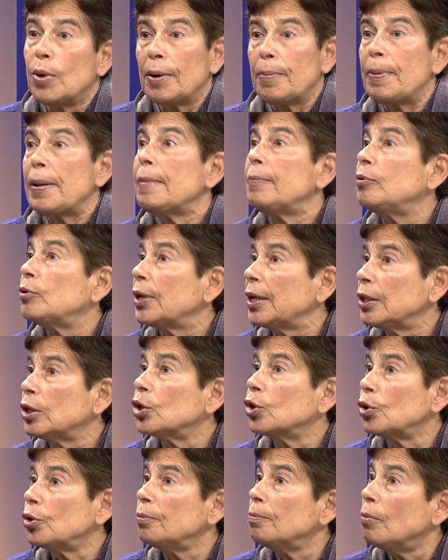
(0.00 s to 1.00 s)
Where people can
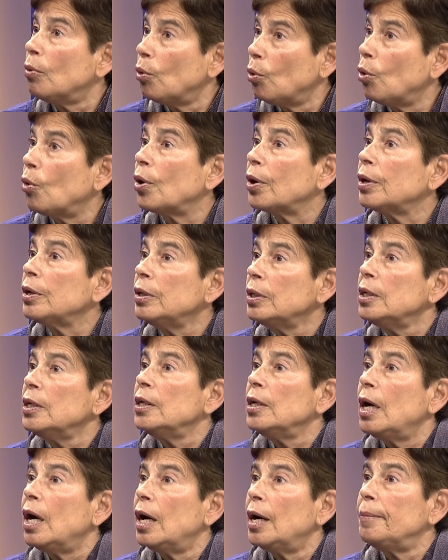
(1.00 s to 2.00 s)
learn more.
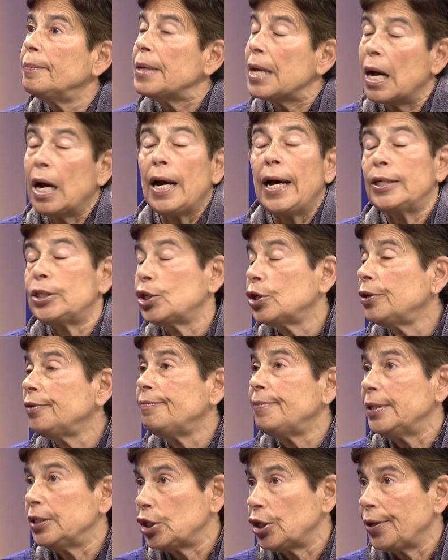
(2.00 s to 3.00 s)
Yeah, I should have
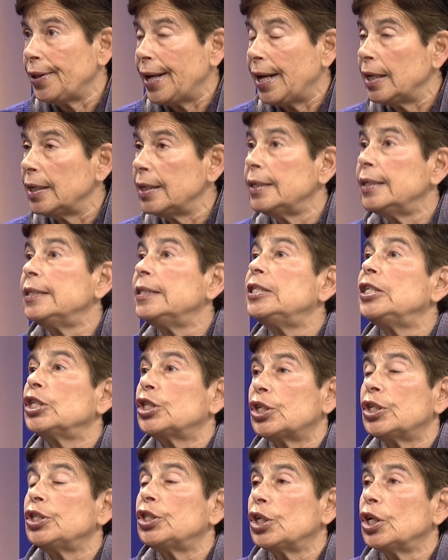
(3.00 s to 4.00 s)
mentioned that. In
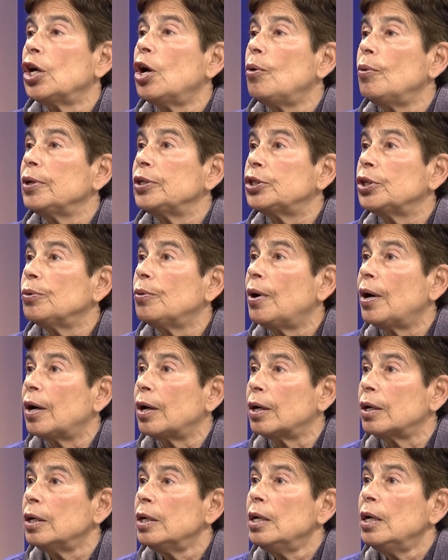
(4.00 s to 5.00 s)
addition to going to
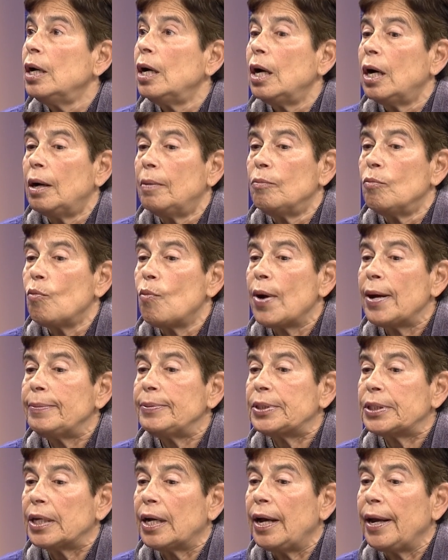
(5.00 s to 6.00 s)
our
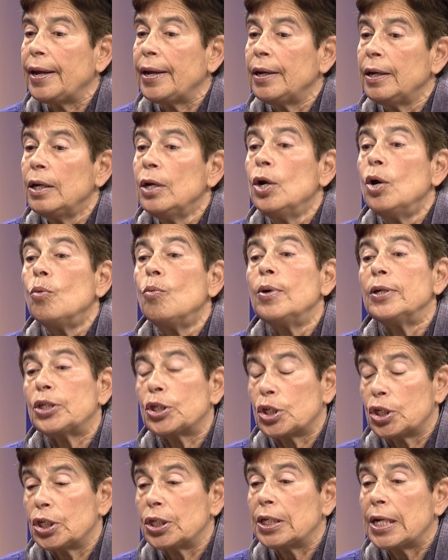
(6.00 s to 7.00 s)
website,
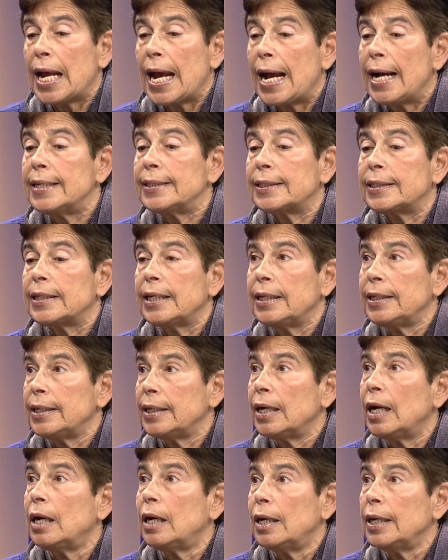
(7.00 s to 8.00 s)
which has
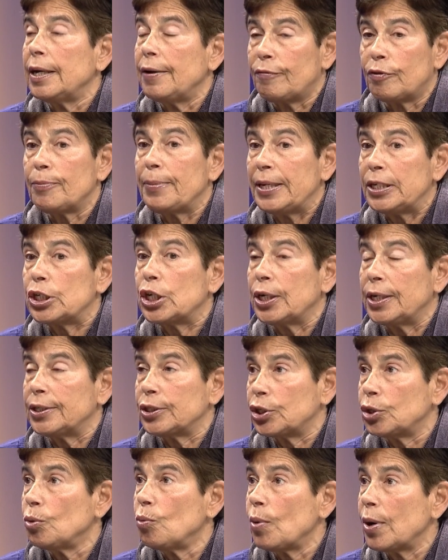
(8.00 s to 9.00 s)
information
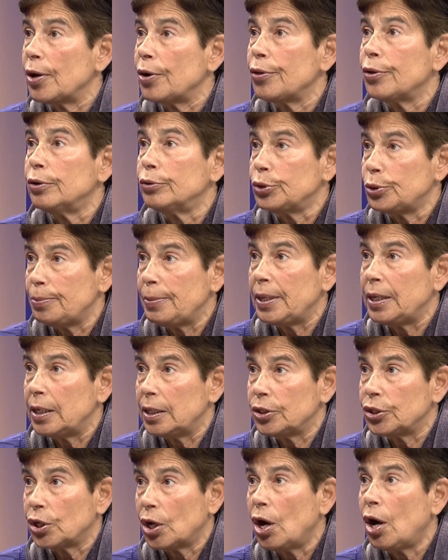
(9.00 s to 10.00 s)
as to where those
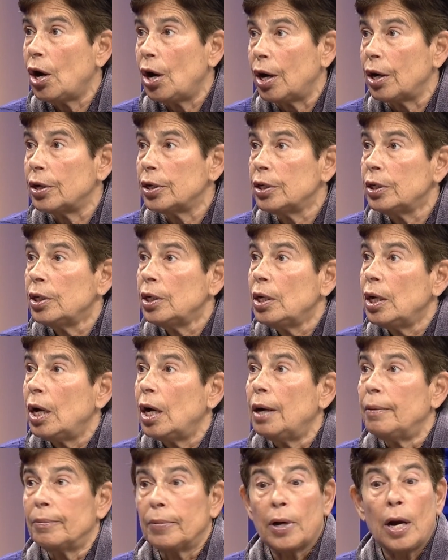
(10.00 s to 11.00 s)
meetings are,
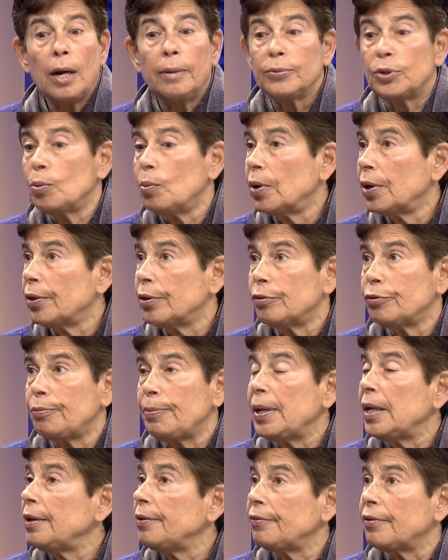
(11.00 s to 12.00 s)
come to one of those
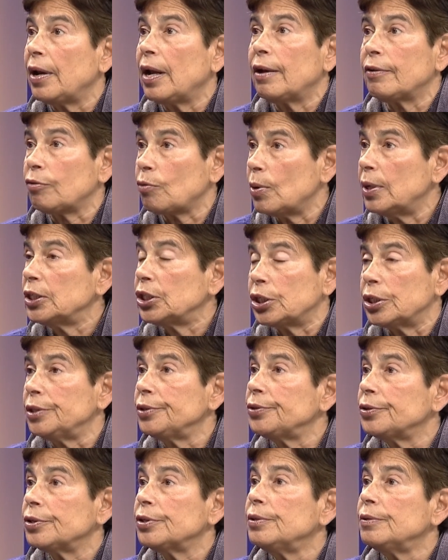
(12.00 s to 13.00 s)
meetings and ask
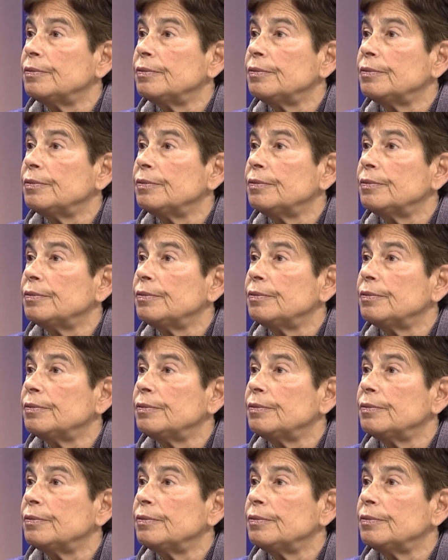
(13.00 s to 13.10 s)
questions.